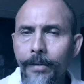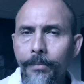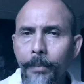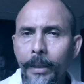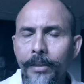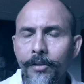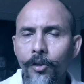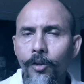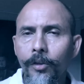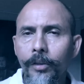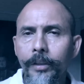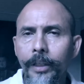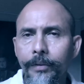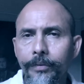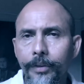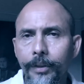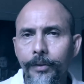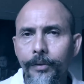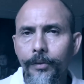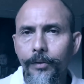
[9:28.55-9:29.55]
makes all the
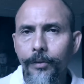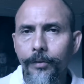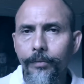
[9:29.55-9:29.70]
difference.